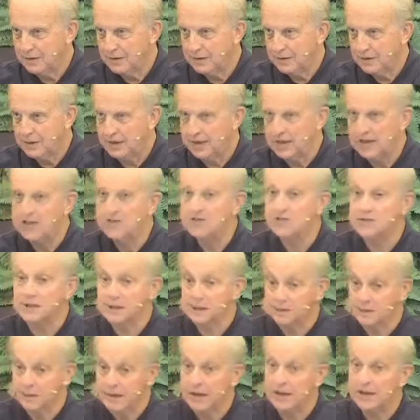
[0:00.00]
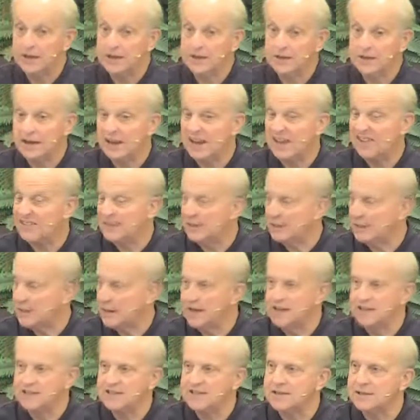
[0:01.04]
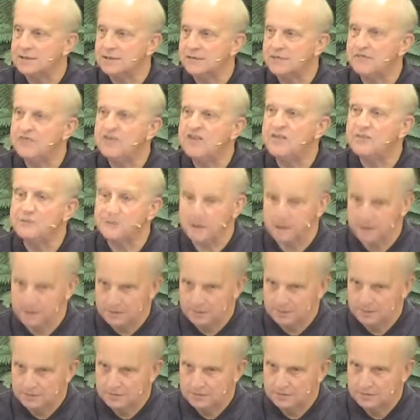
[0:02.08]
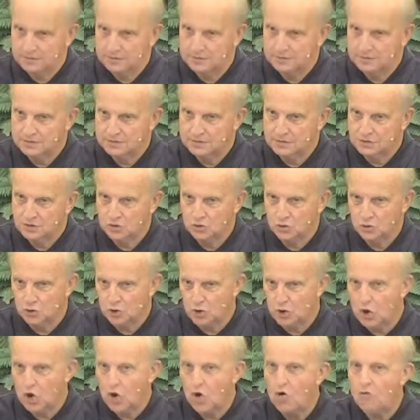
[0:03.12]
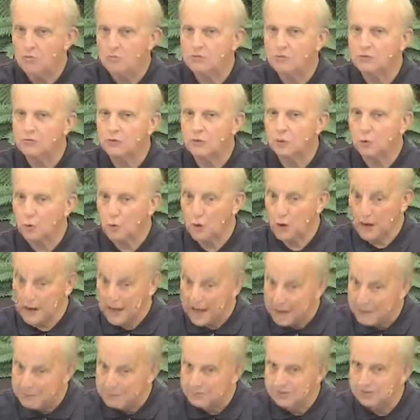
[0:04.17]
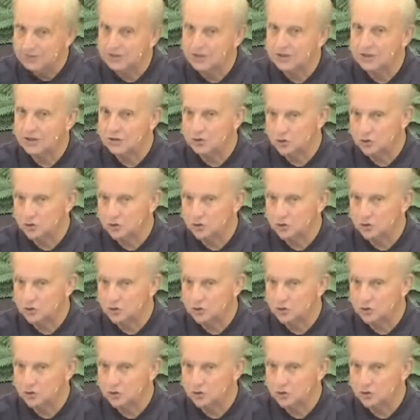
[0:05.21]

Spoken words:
And he said that in, I think, 1850. So long before what happened in